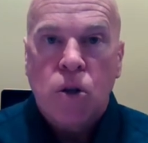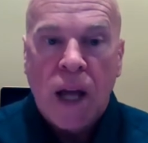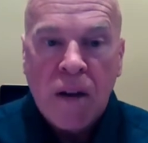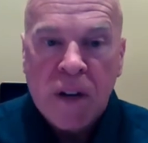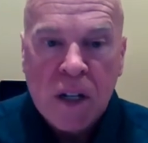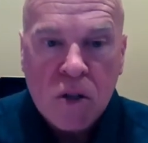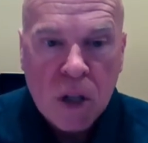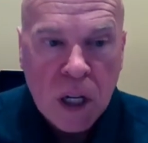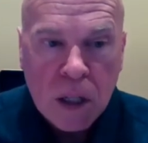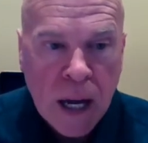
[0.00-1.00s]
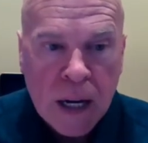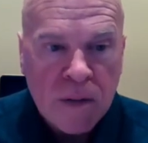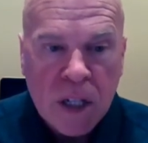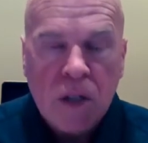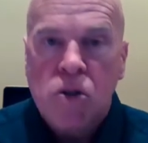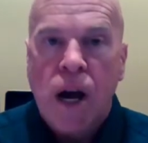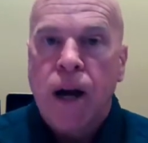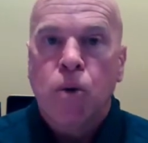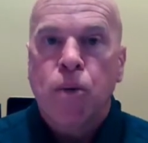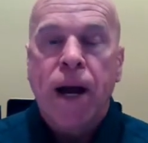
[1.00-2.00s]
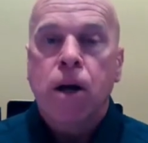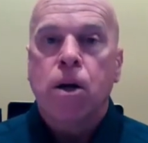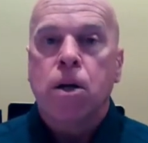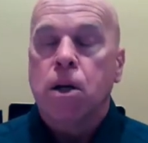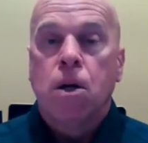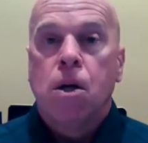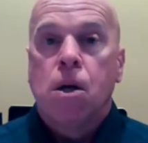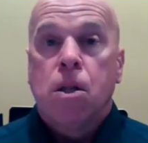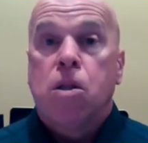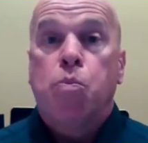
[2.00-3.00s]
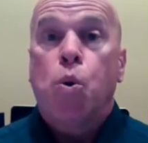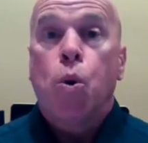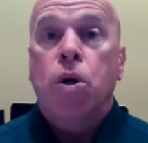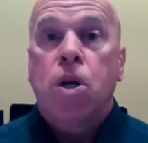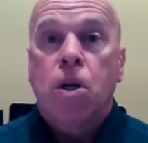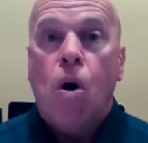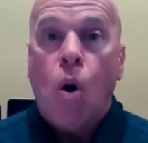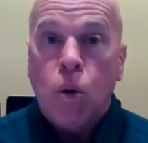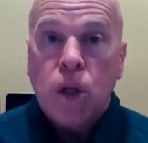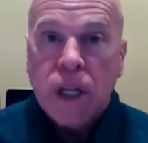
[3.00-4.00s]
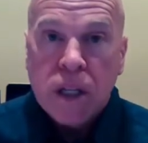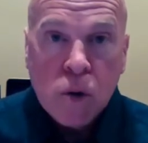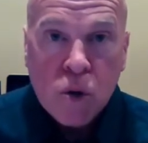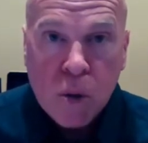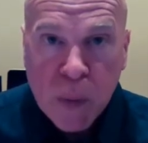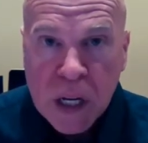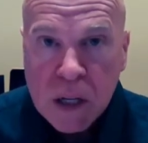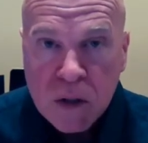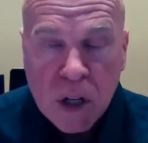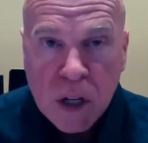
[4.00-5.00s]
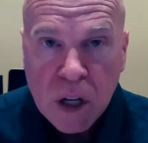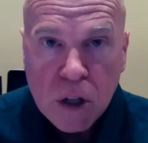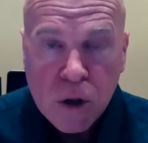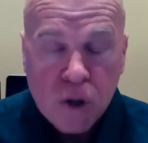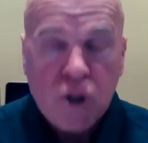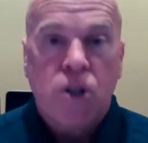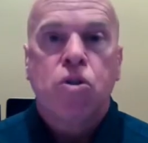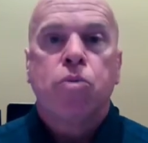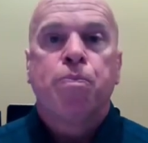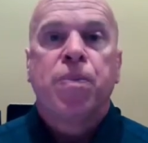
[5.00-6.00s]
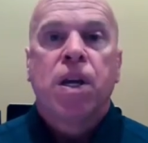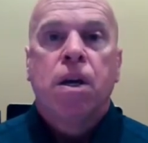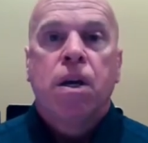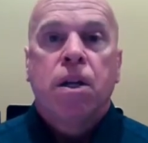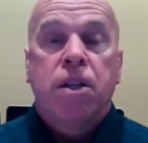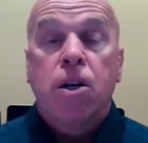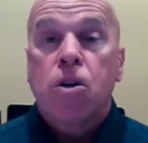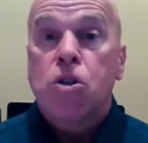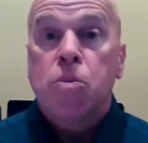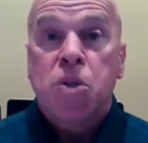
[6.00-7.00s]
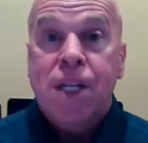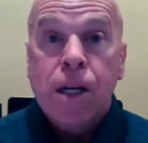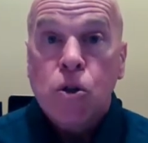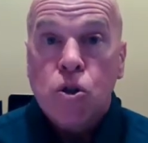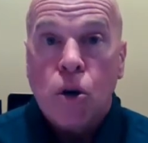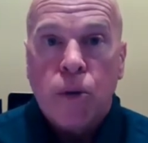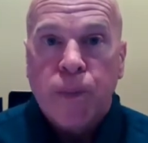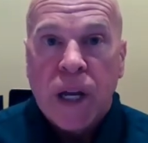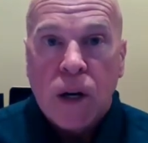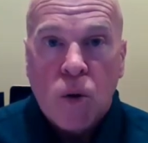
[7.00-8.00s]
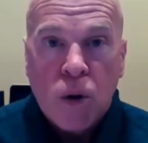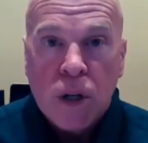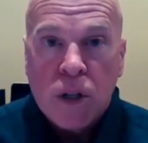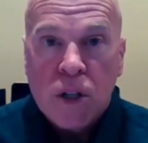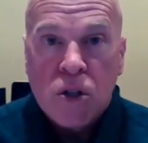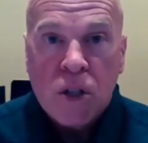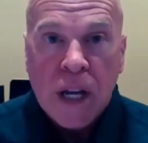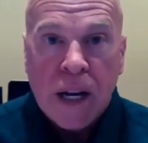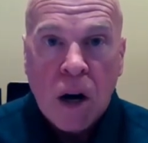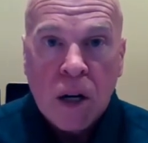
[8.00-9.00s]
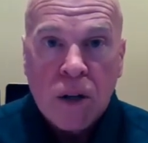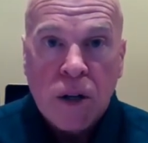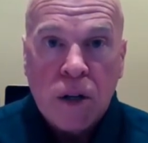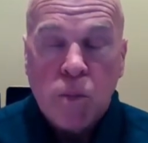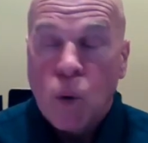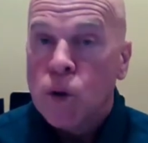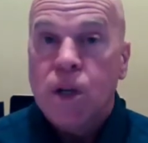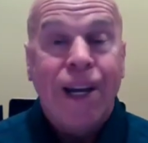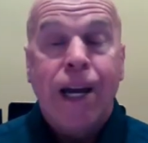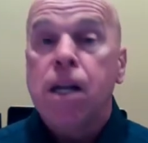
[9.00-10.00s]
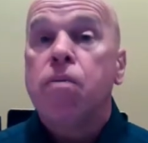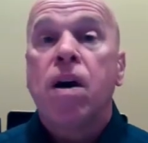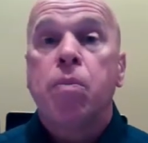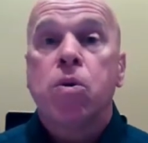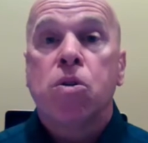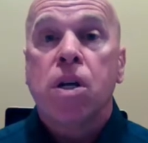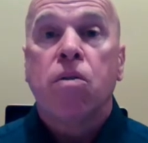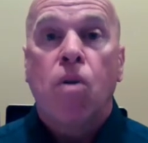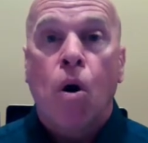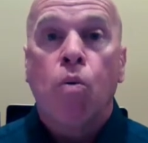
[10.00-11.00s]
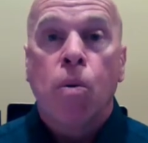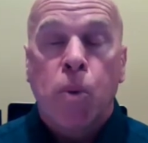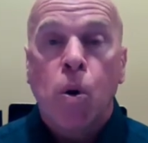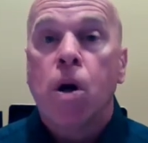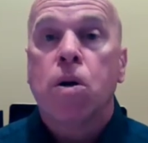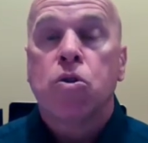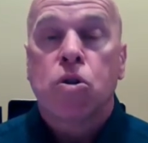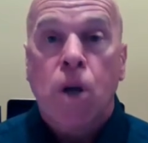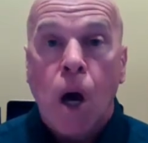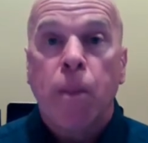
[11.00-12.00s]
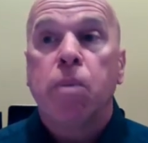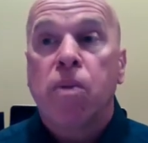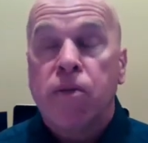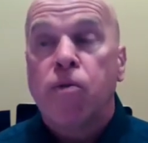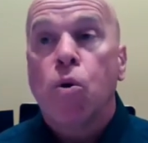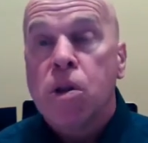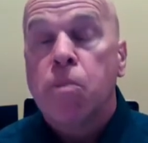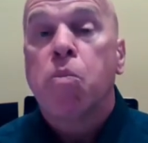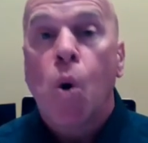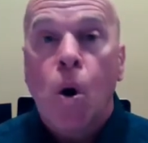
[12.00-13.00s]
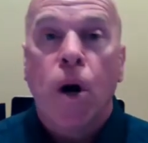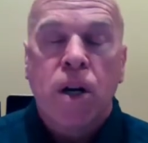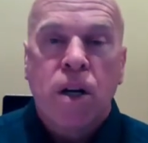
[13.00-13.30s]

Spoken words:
evidence in light of the entire record. The board can only use opinions and conclusions that are substantial, and according to the state auditor, more than 85% of all reports coming before the board